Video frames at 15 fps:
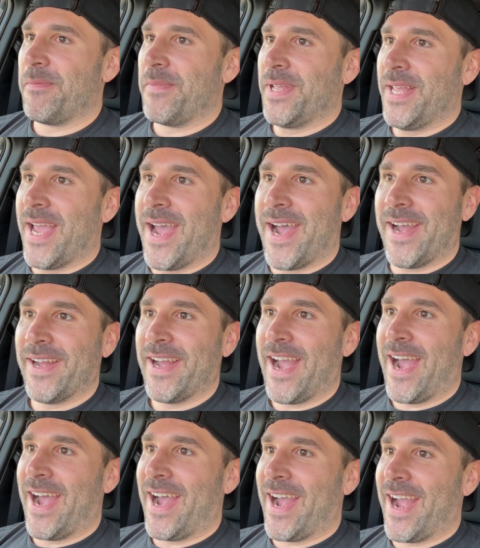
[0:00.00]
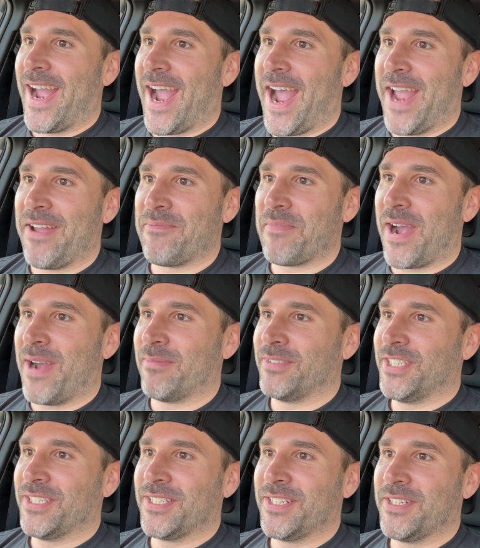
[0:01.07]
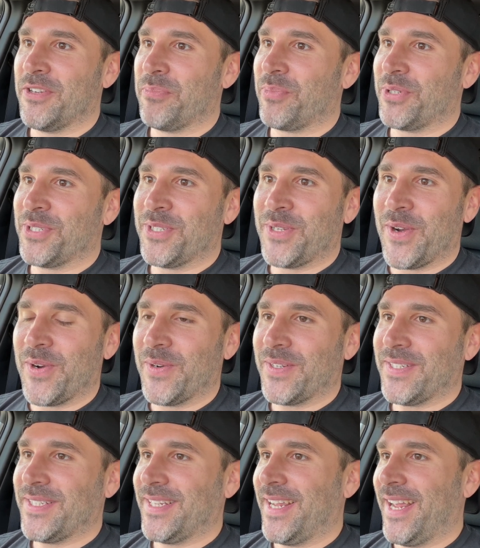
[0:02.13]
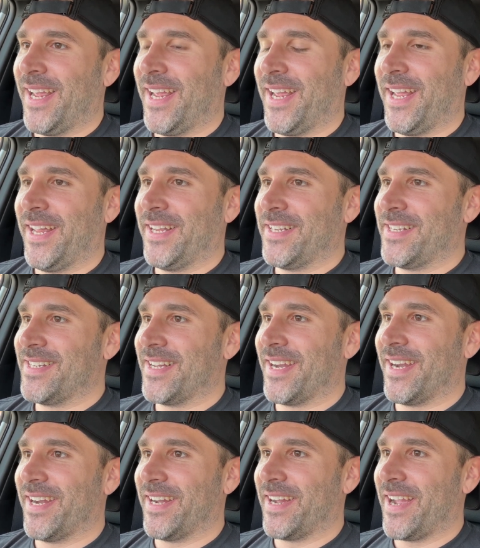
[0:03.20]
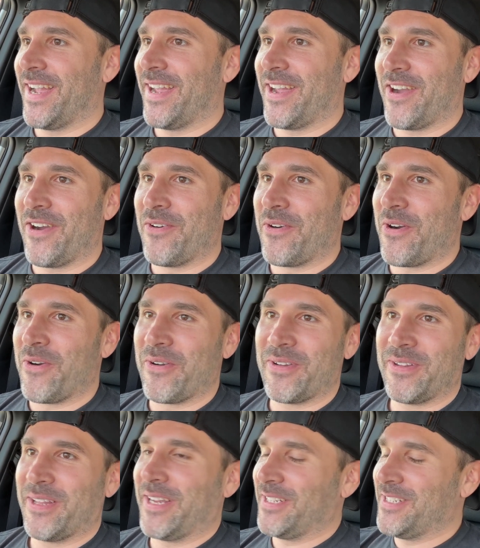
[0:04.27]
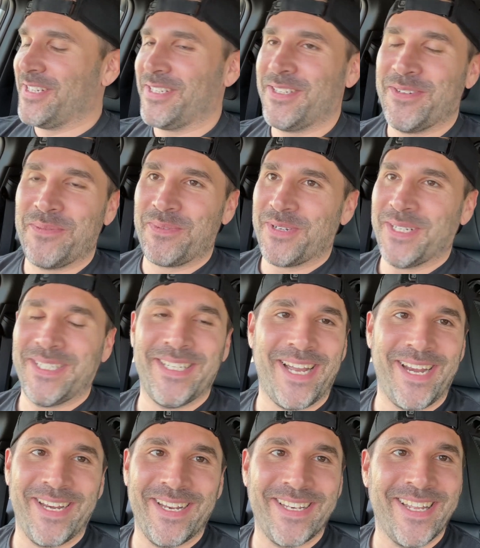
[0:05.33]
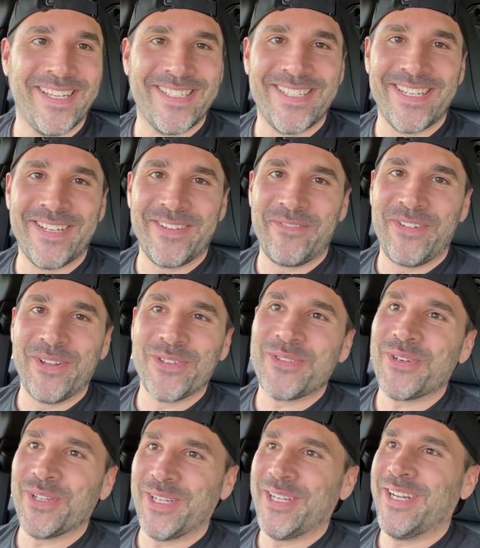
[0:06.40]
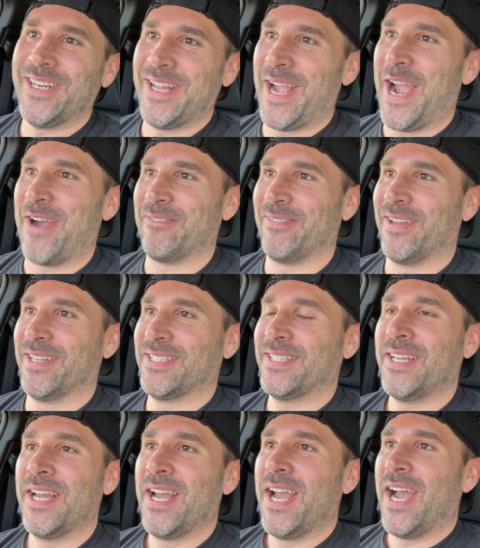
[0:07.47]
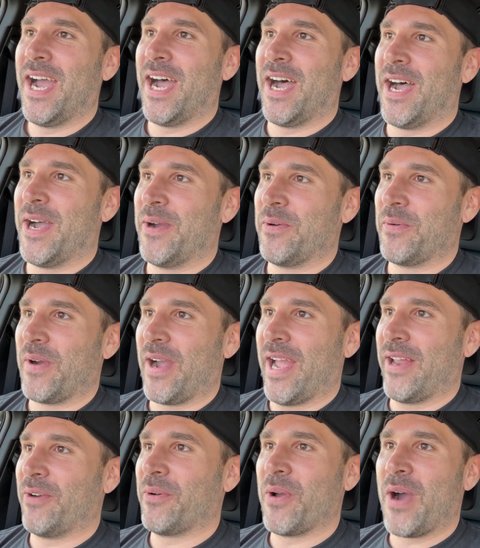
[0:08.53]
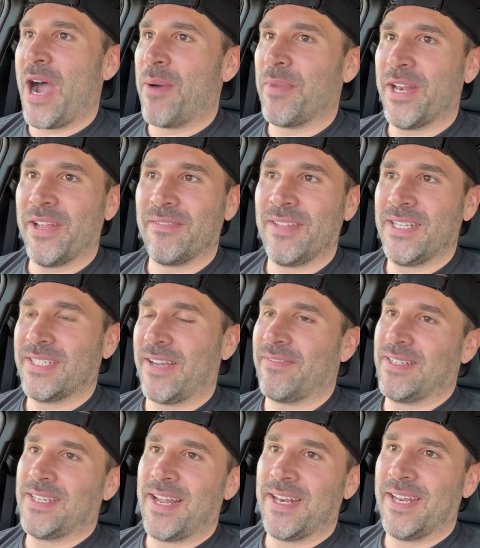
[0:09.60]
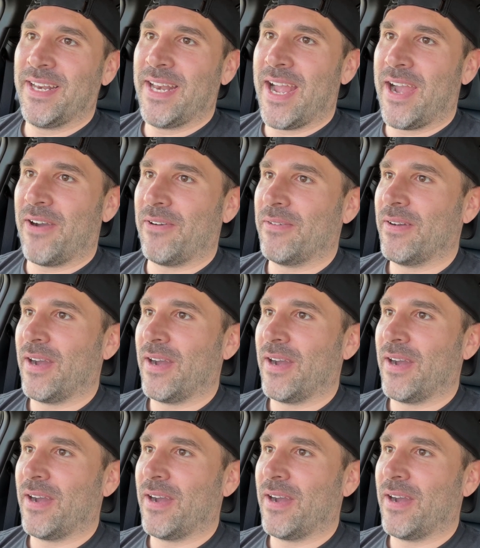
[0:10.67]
yeah, I'm just super stoked and like just super excited. It feels really good to have this. I don't know how many of these I've attended now.